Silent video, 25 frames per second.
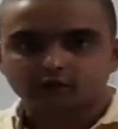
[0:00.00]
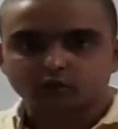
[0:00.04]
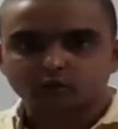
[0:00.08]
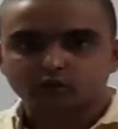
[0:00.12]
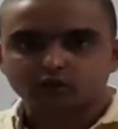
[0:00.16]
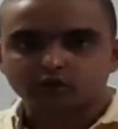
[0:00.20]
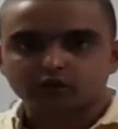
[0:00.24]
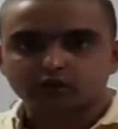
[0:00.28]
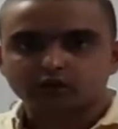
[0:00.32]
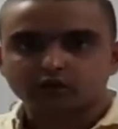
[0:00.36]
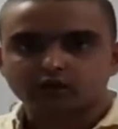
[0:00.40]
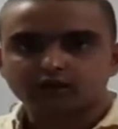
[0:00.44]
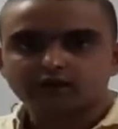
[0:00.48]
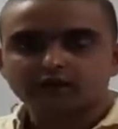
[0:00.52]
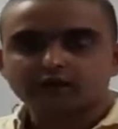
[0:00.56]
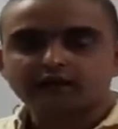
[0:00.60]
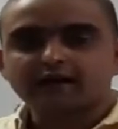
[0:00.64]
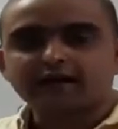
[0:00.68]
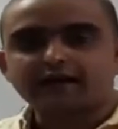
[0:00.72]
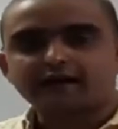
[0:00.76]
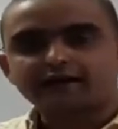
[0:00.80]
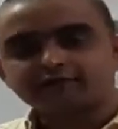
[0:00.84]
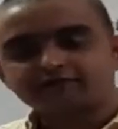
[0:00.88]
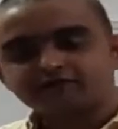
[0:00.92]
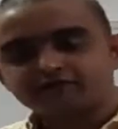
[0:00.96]
word?
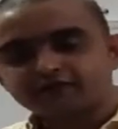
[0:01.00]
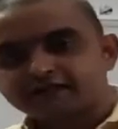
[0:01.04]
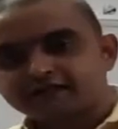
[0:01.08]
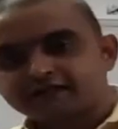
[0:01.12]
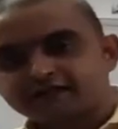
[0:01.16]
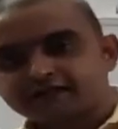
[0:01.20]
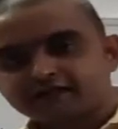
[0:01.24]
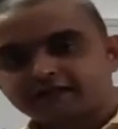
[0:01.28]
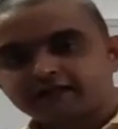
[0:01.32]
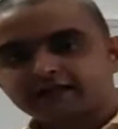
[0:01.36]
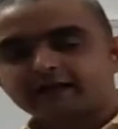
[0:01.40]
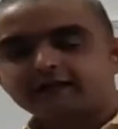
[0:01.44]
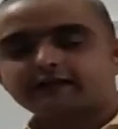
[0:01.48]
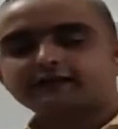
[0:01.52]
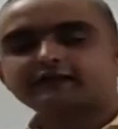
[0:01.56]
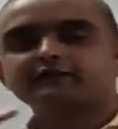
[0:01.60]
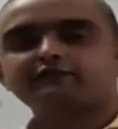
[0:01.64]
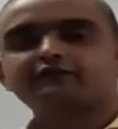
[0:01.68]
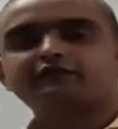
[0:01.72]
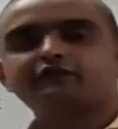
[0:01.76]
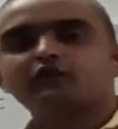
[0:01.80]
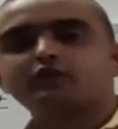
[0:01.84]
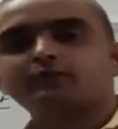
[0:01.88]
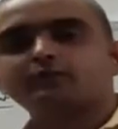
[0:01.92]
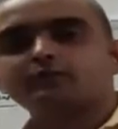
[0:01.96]
And if there is another
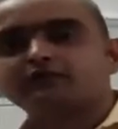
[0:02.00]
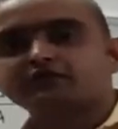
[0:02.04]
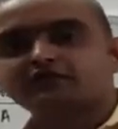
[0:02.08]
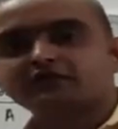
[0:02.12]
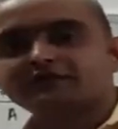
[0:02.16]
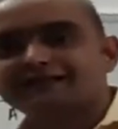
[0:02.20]
form of the